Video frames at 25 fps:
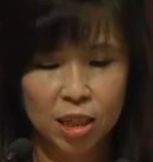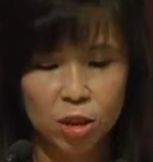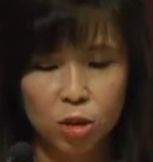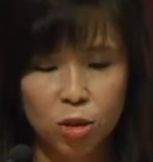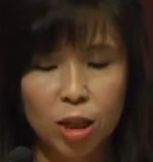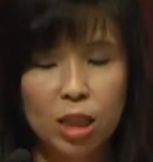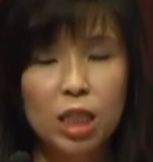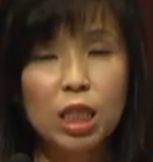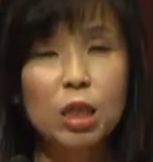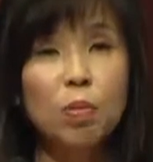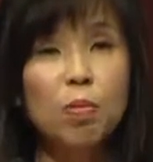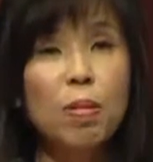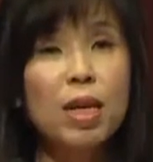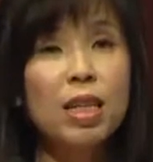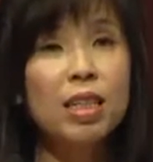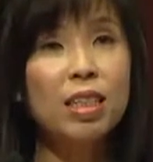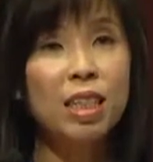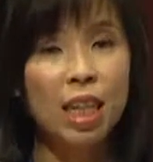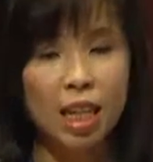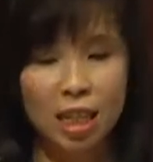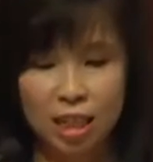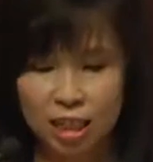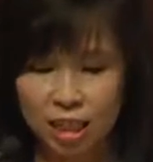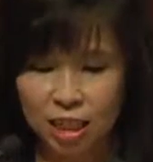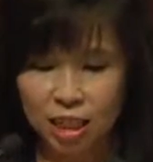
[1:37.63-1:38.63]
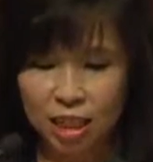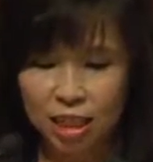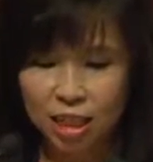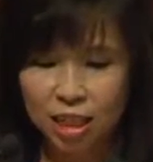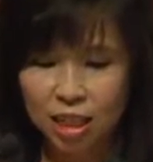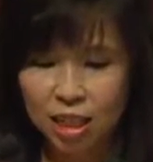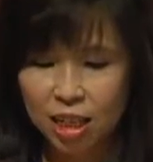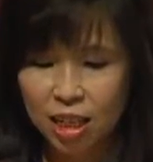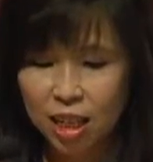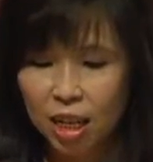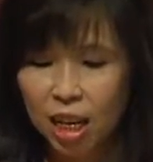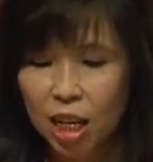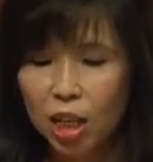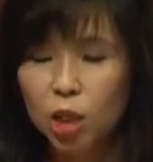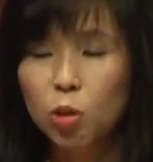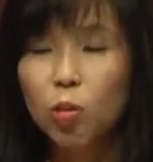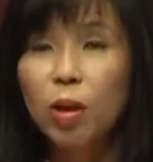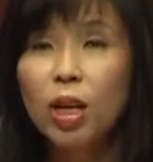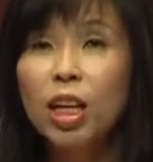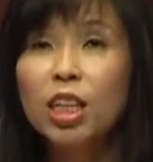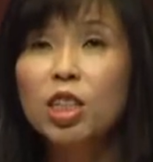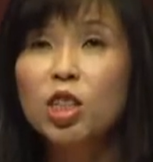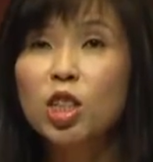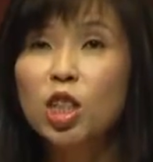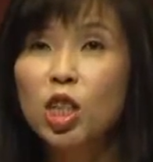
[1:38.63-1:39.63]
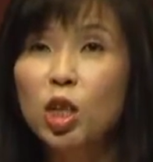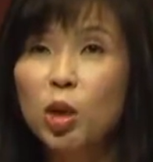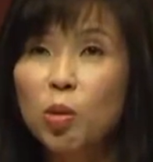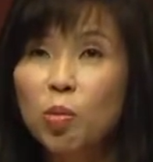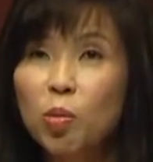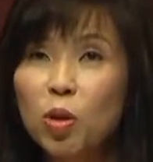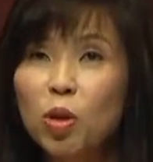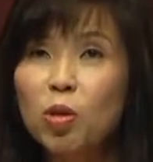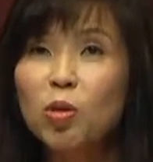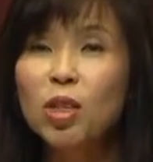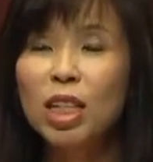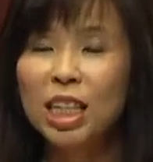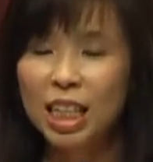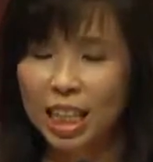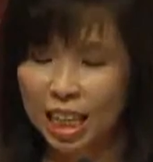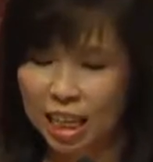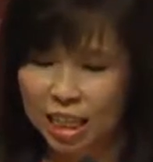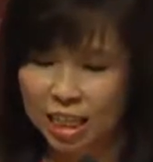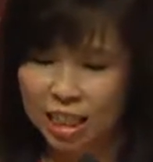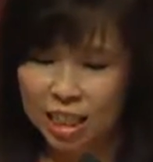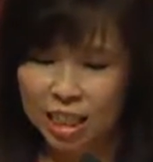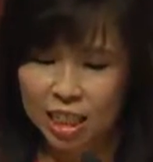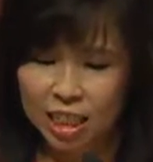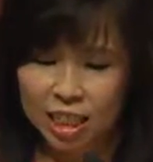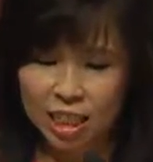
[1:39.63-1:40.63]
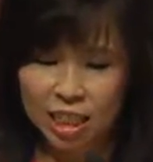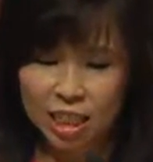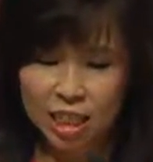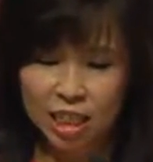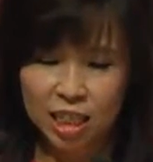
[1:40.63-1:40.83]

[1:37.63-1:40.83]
transmit data, as well as to communicate,